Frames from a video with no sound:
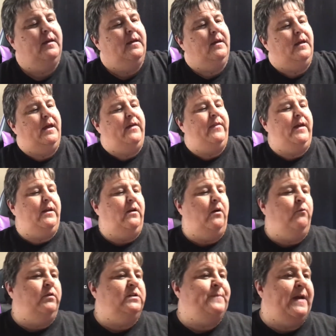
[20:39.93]
And then, oh,
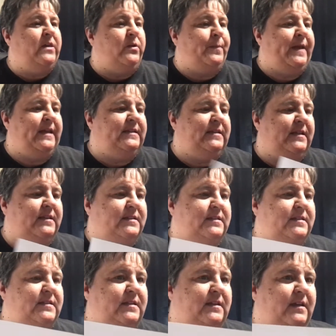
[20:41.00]
where's my other
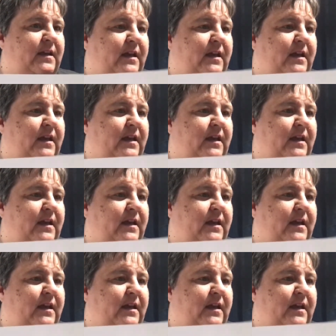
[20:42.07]
pieces?